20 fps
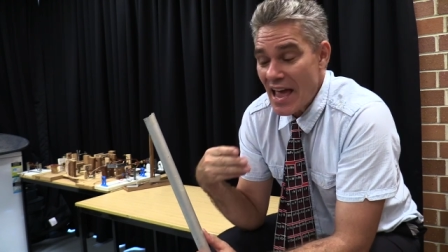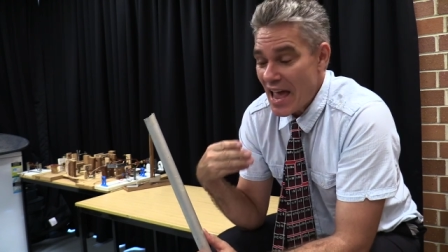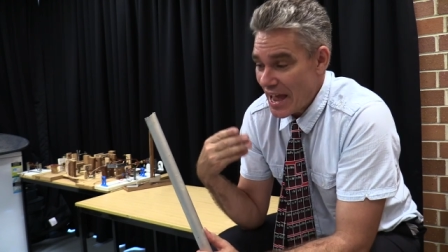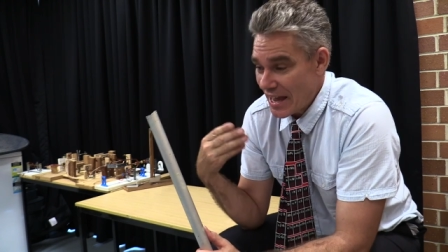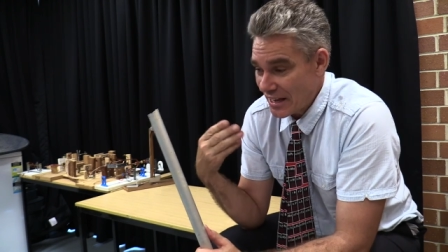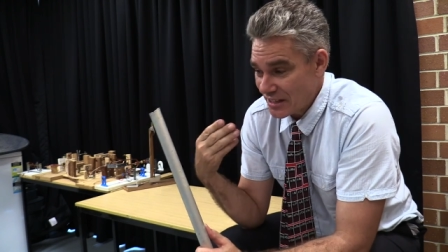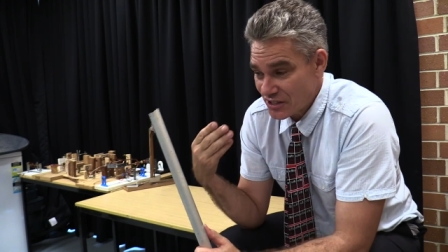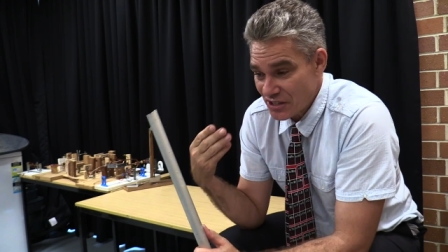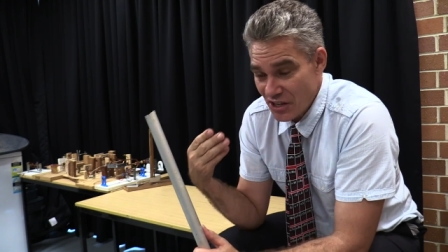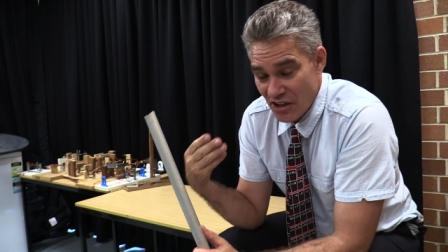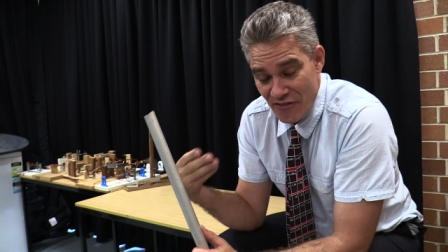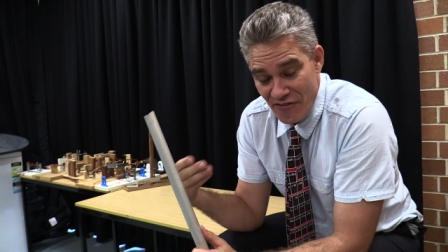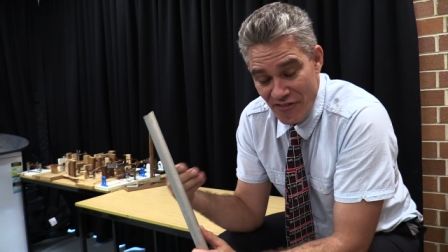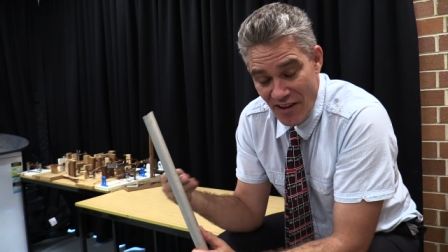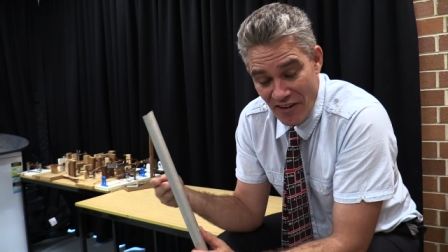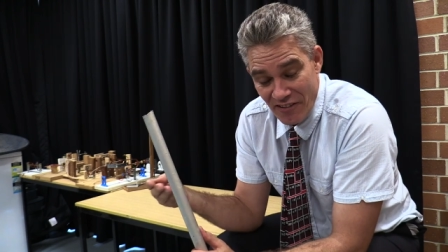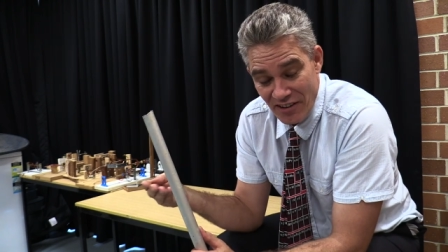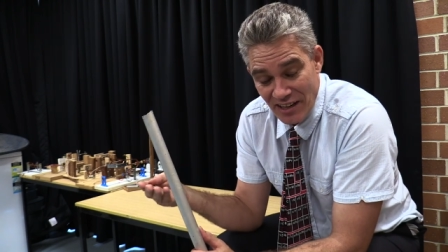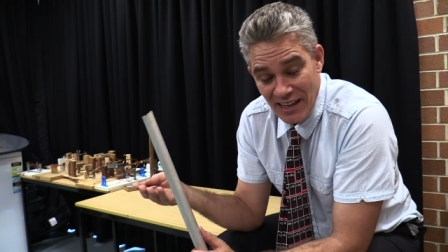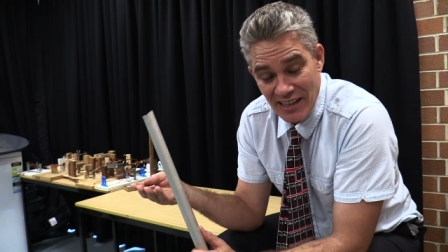and so
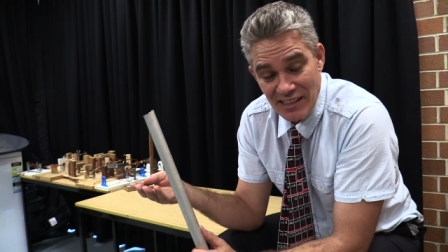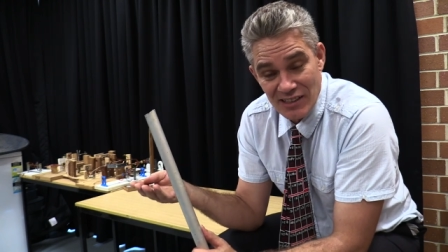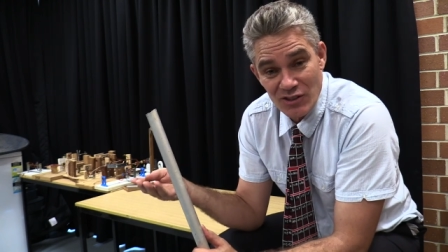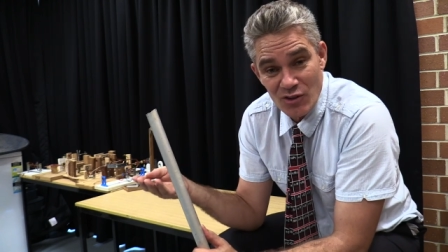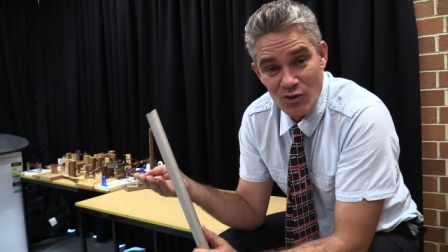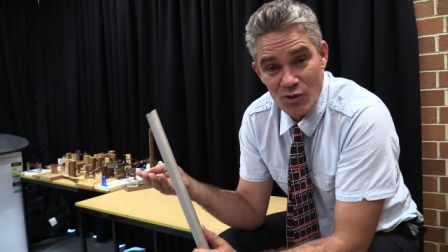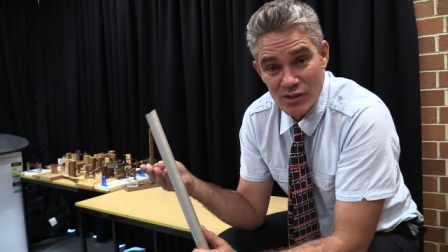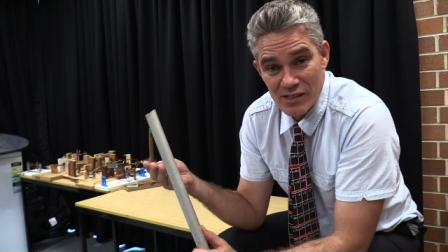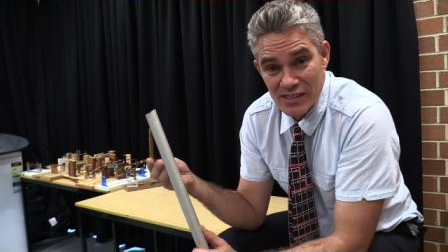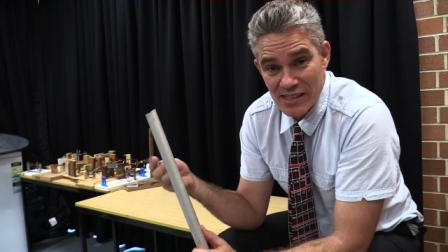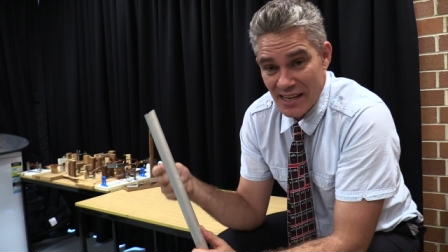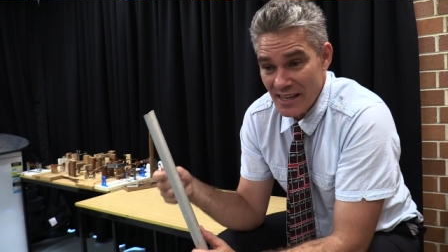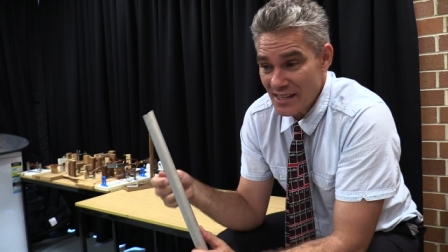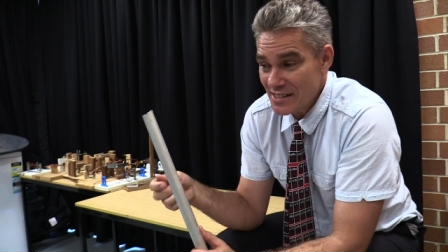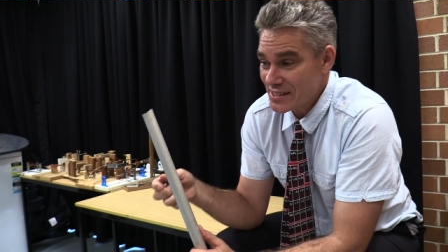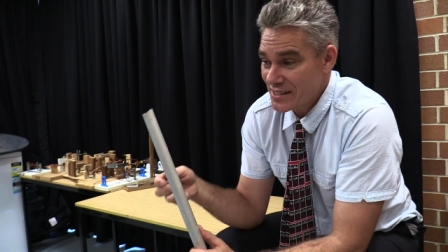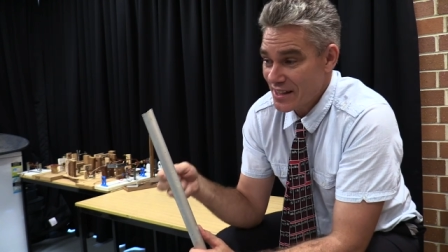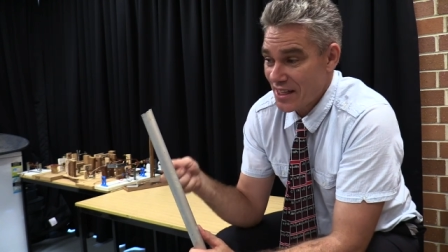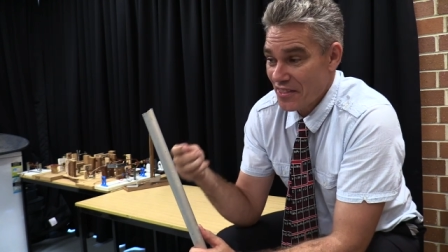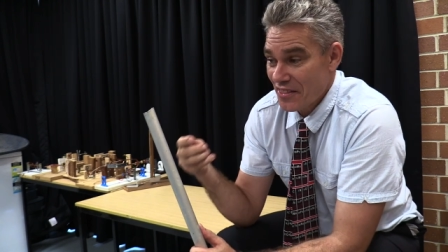Faraday's law
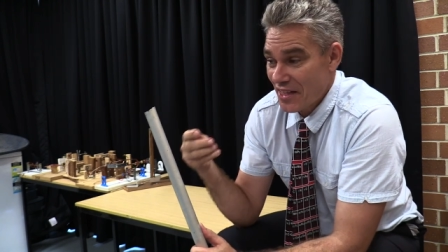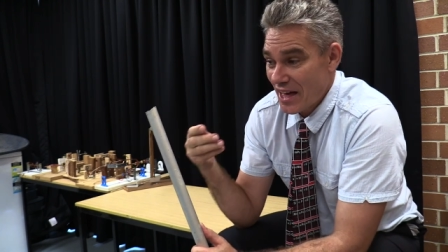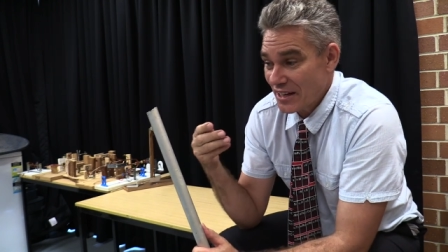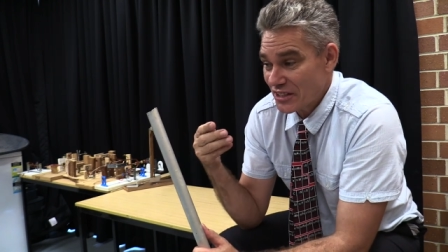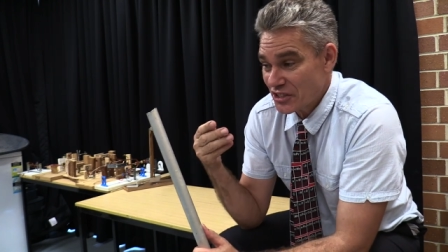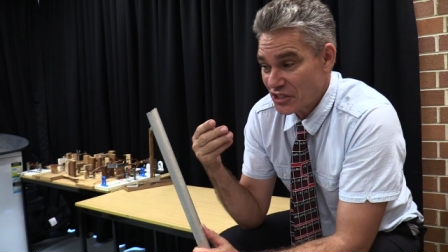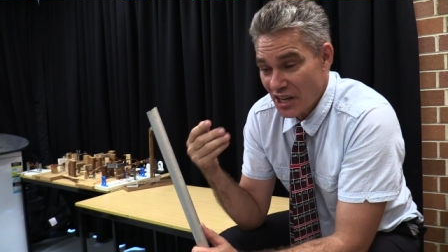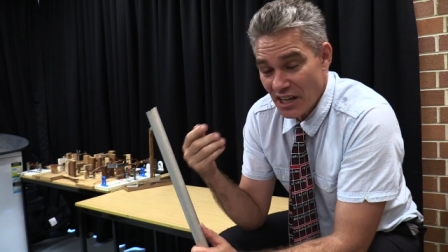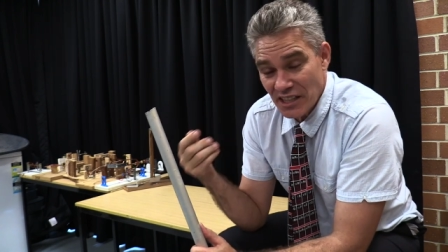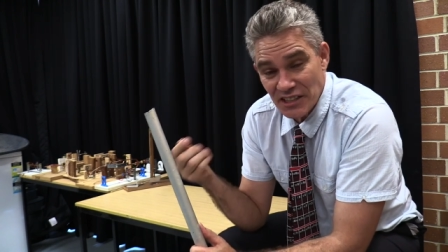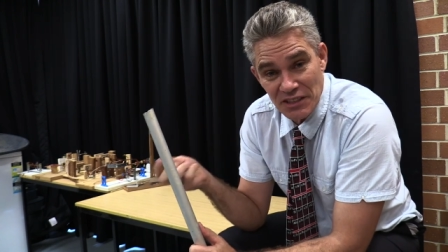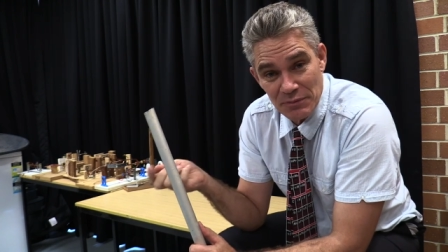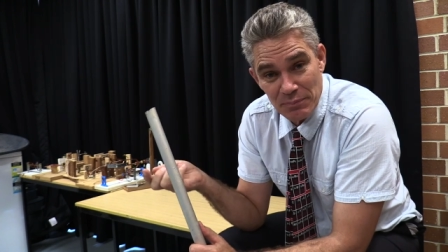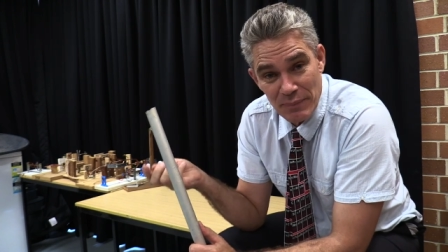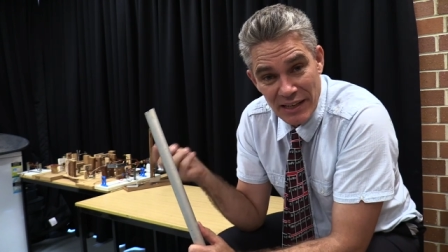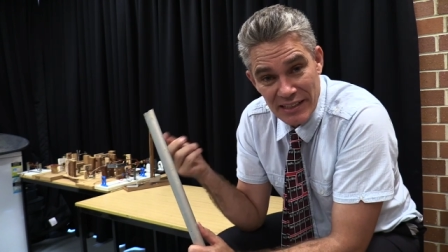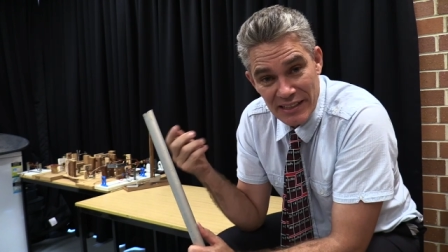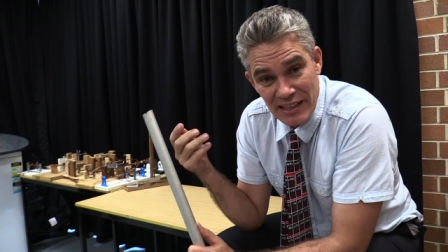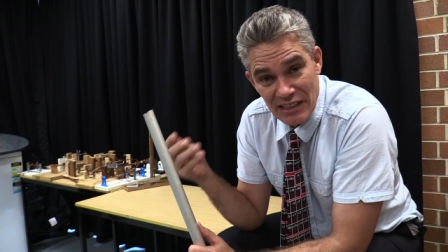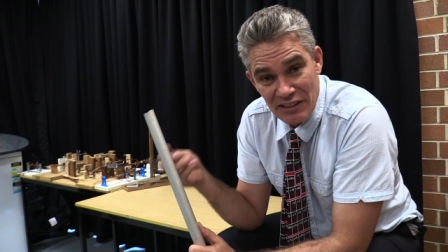says that that change in
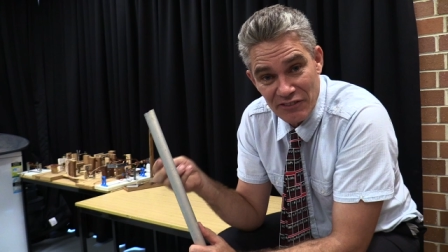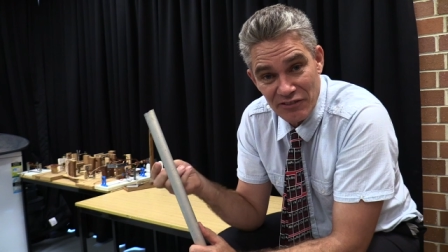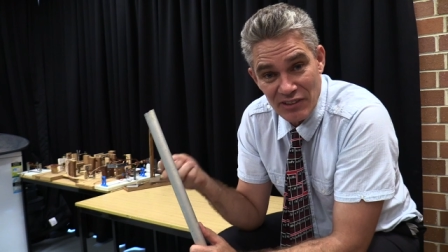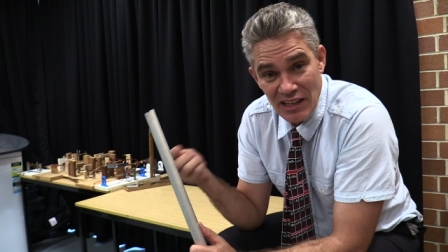magnetic